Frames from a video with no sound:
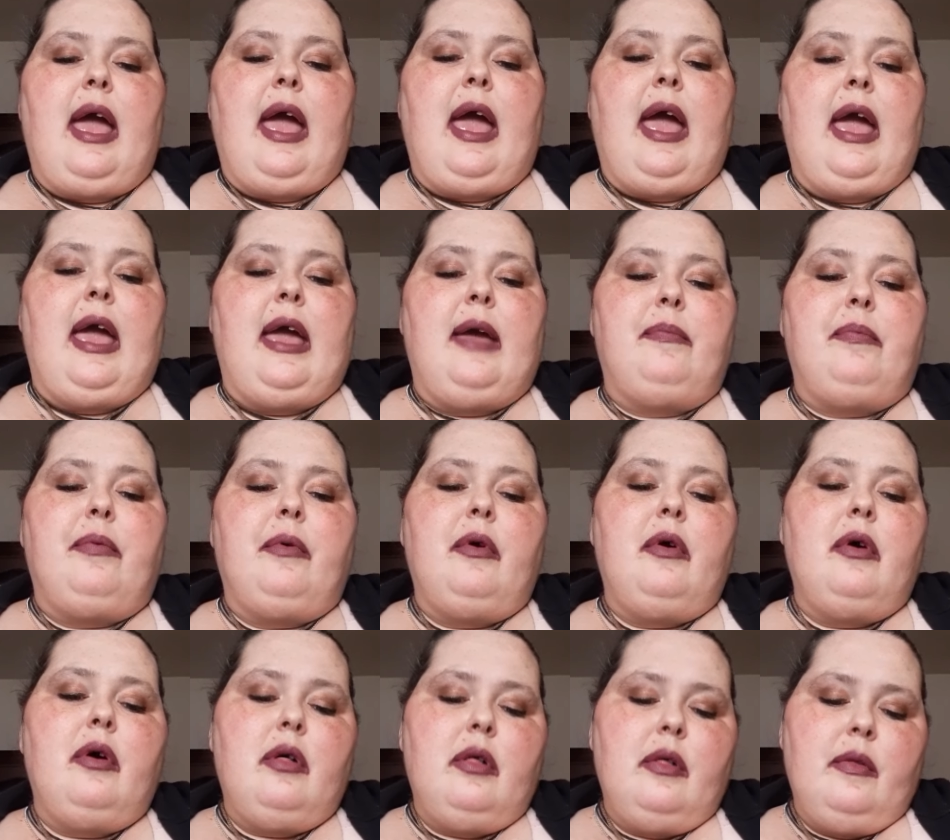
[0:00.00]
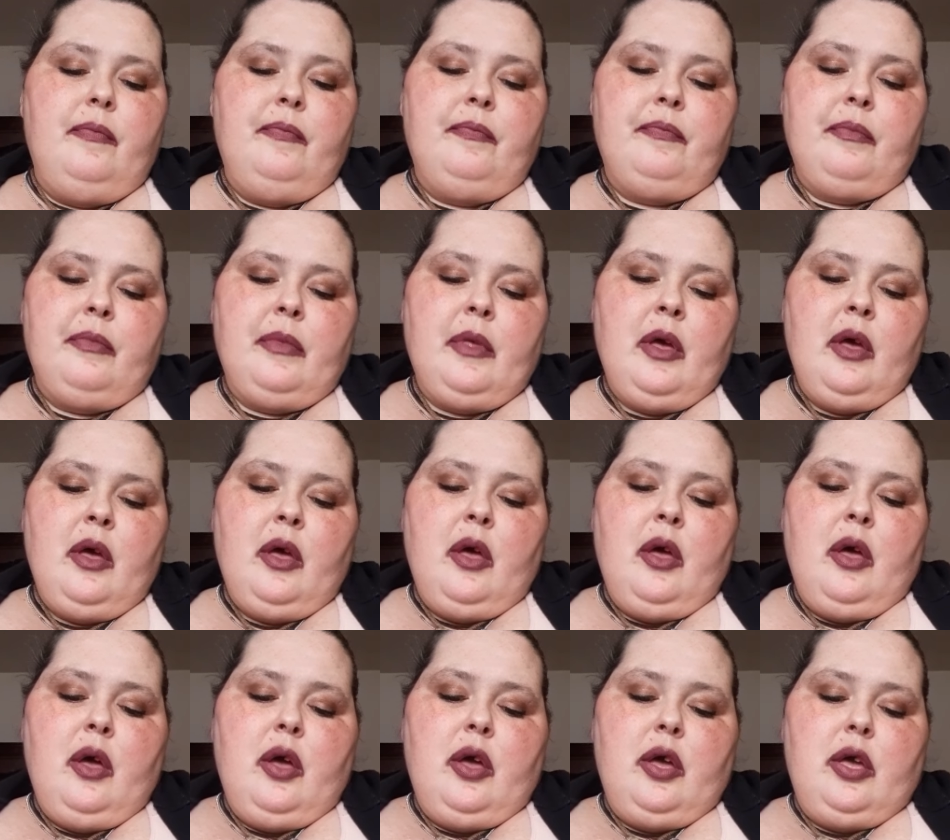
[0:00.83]
April,
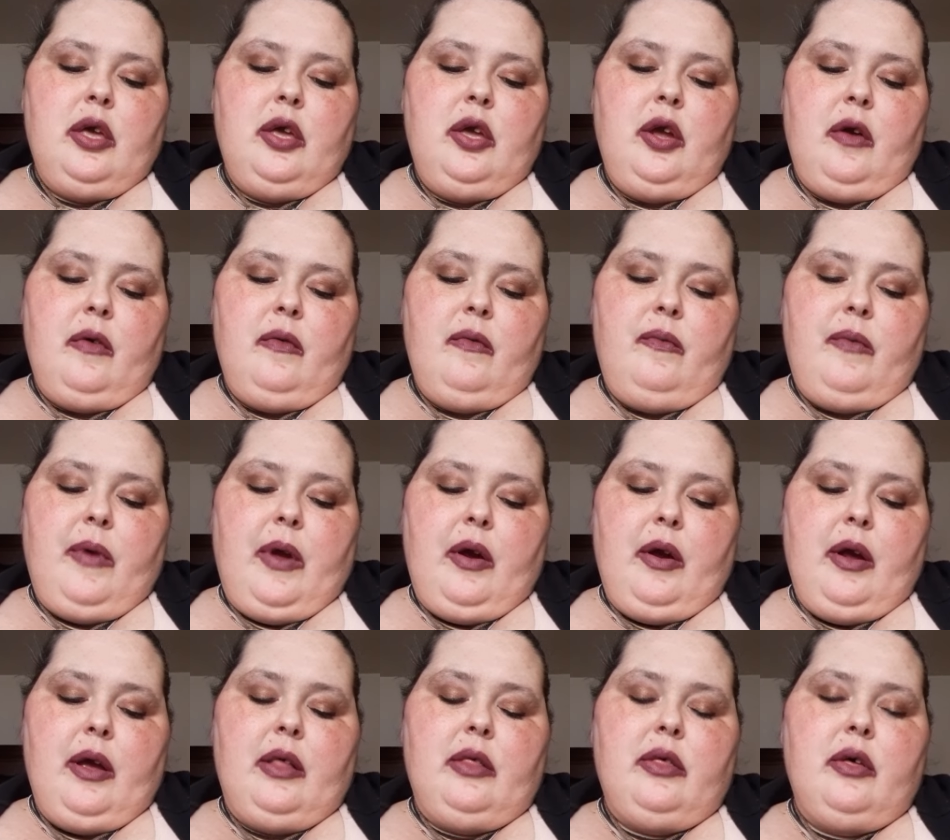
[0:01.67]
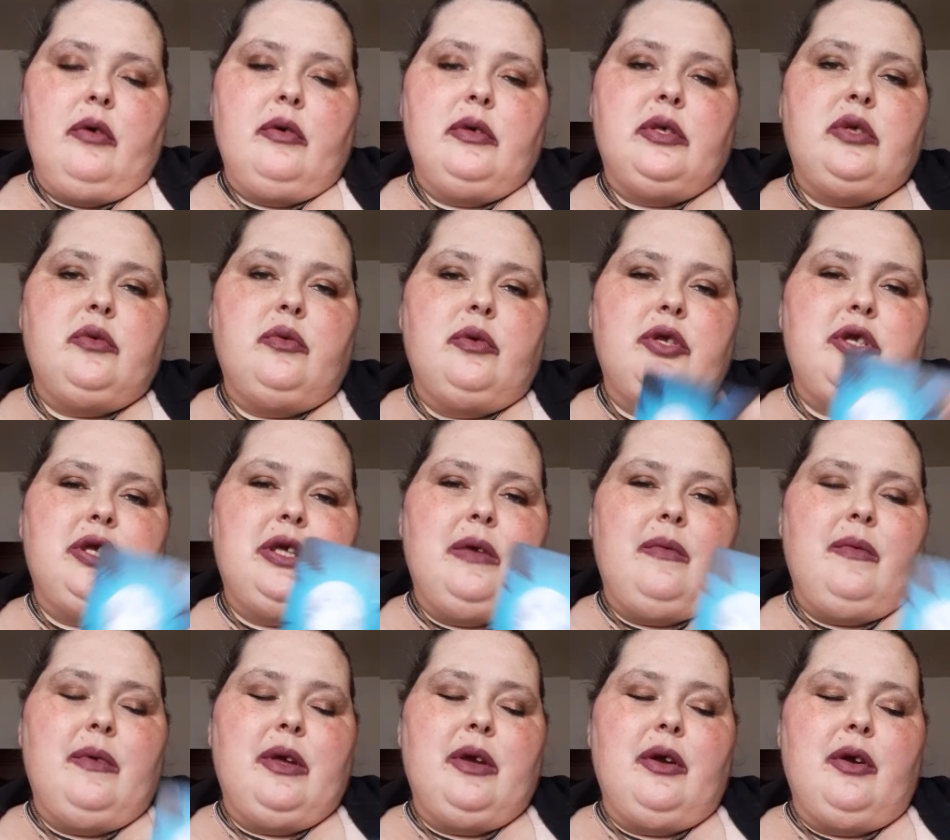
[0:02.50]
you're very close to
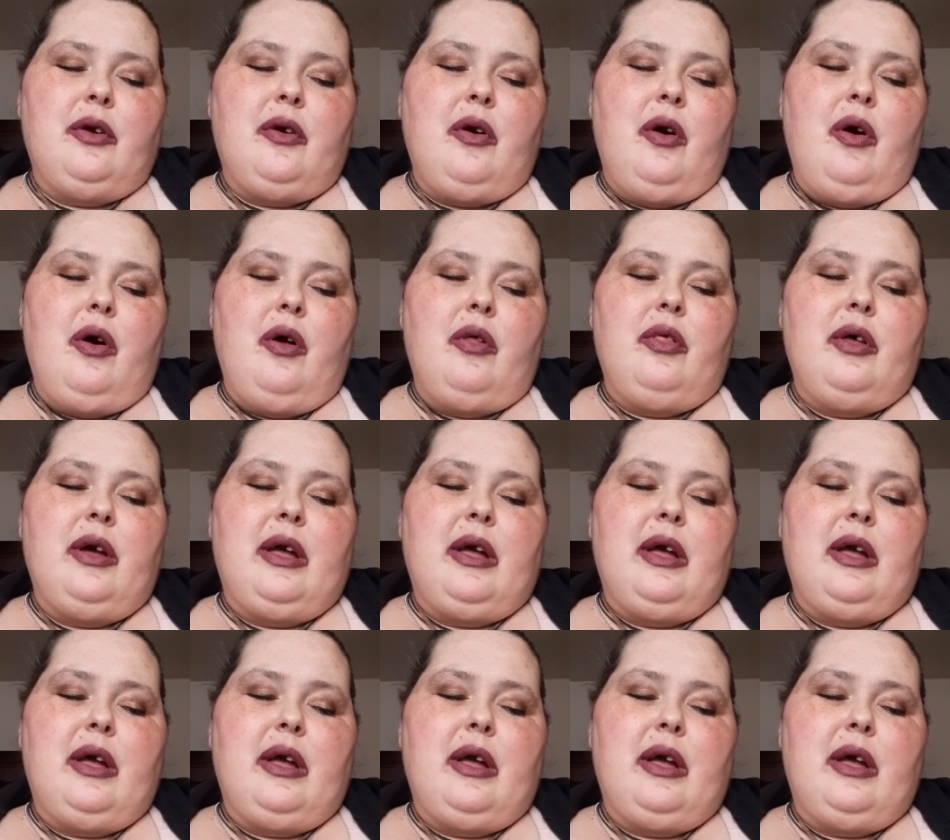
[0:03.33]
achieving your goal.